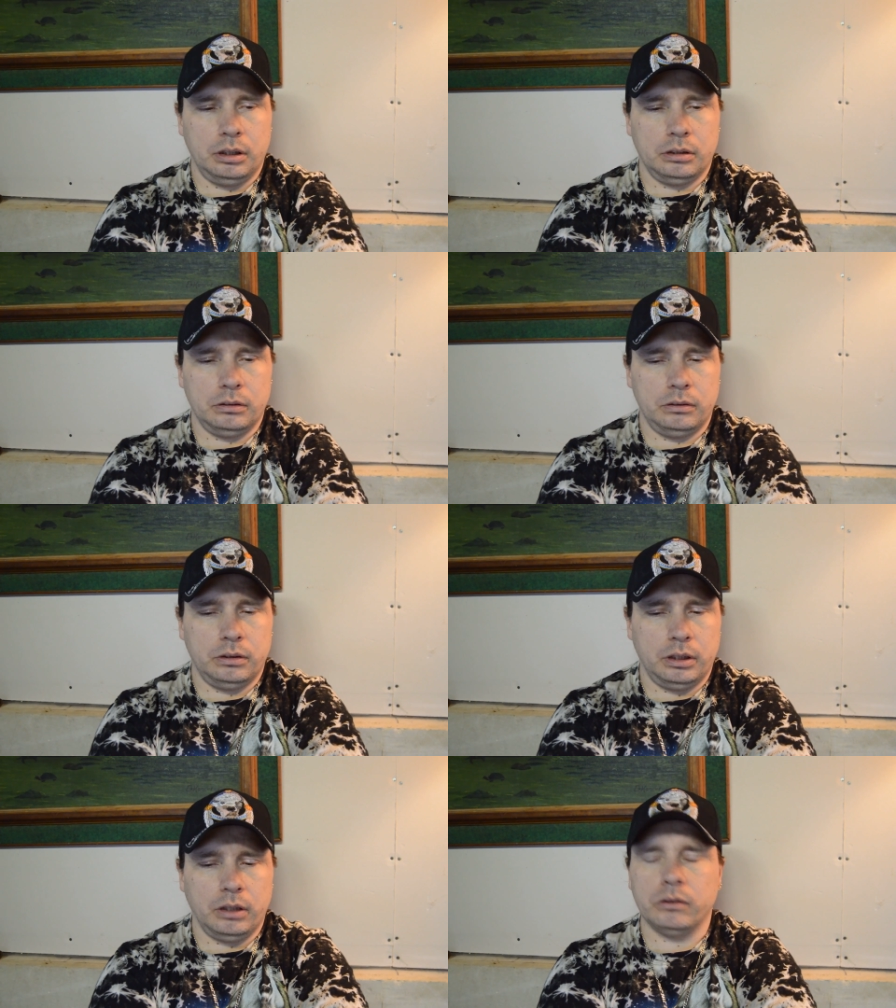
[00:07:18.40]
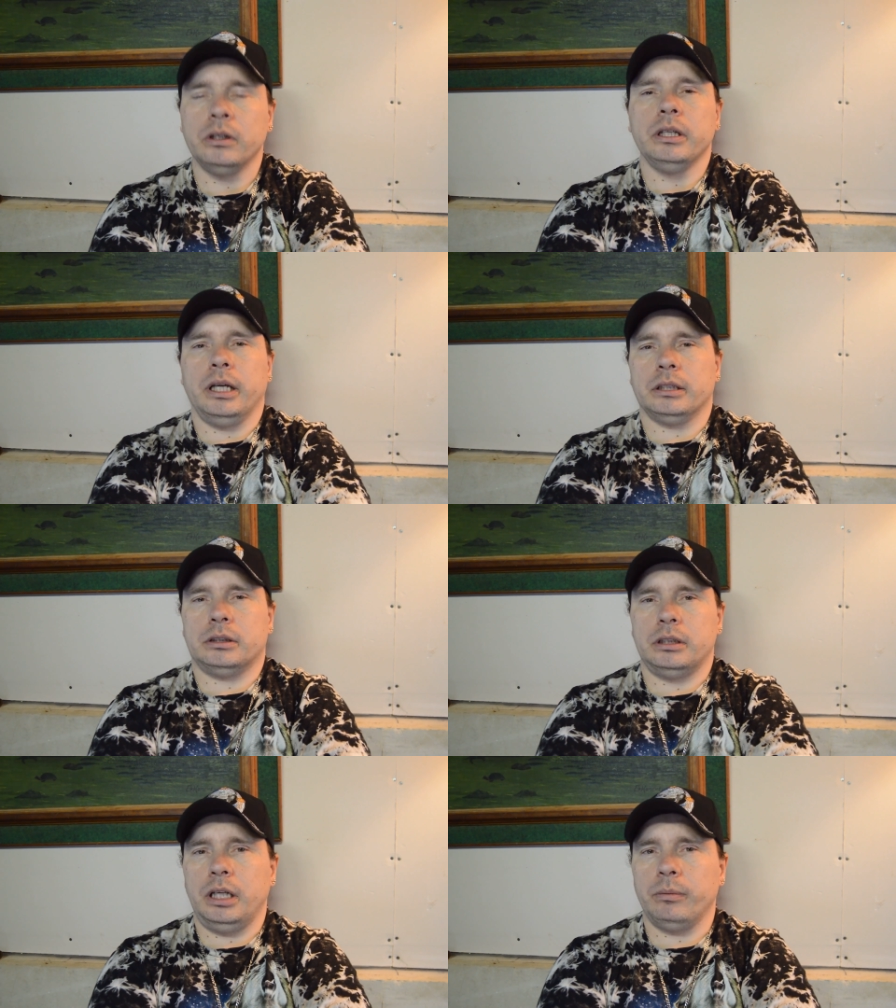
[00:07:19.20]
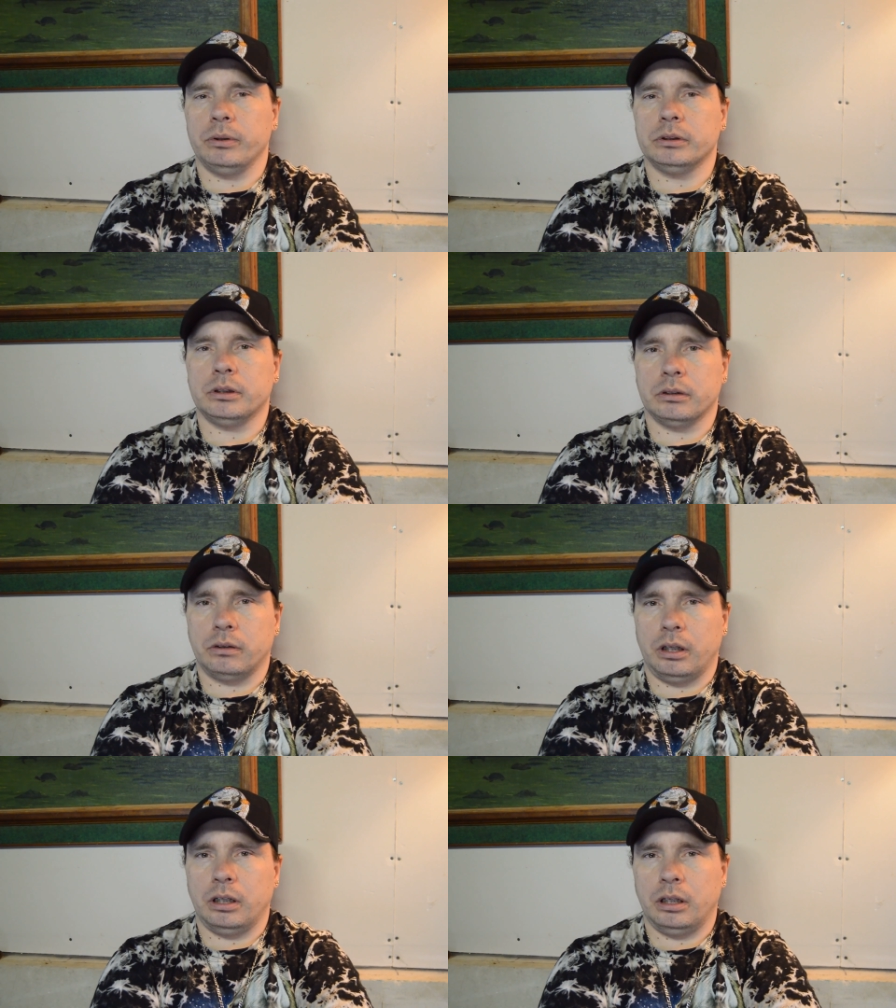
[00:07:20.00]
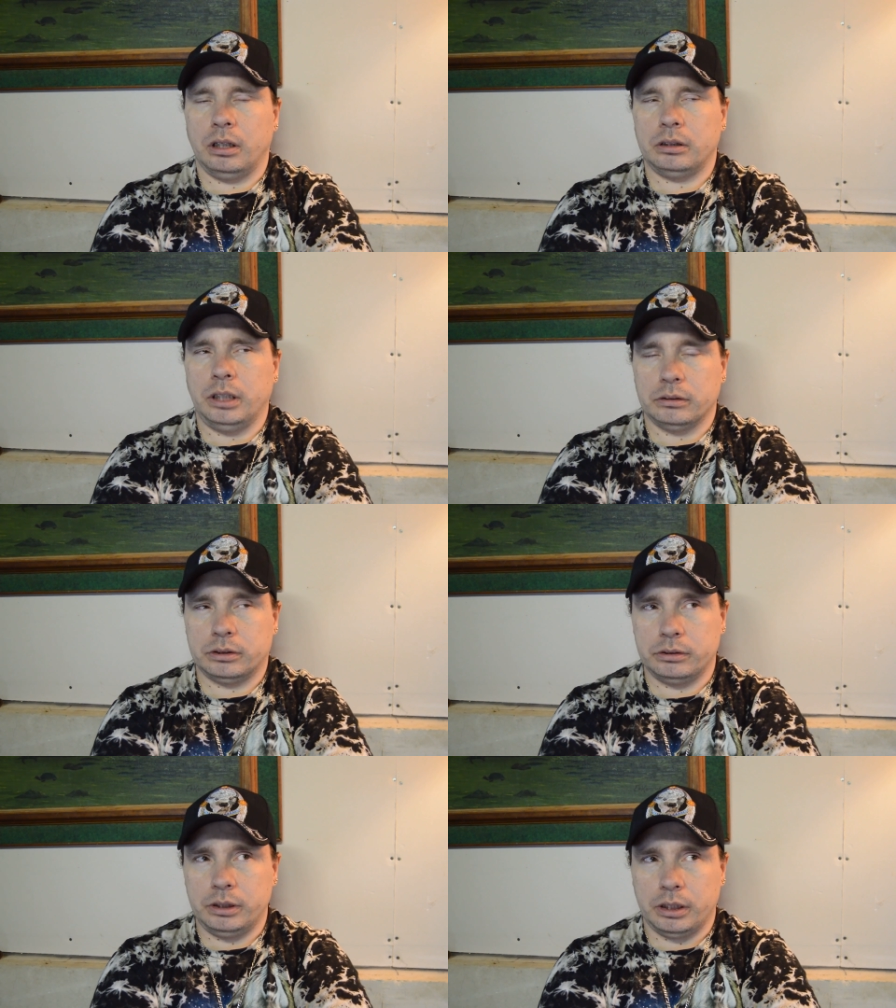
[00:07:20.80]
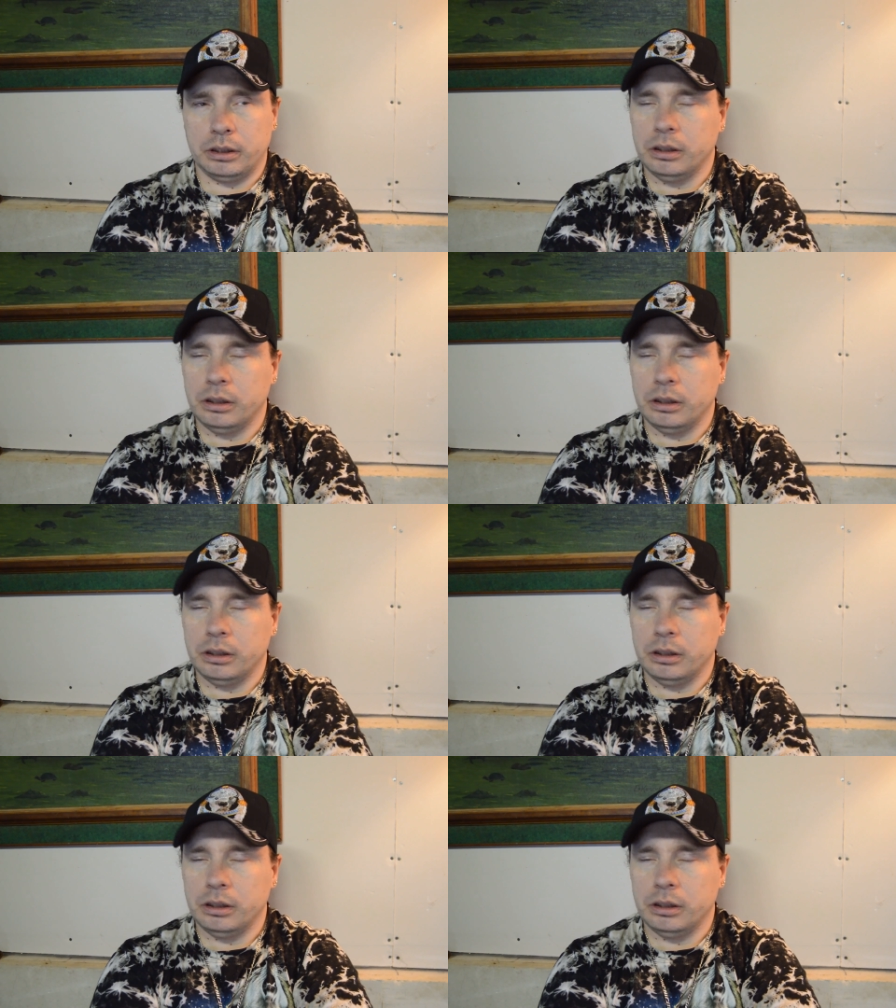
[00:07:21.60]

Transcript: oh, who oh yes the neighbors across, uh, down the street there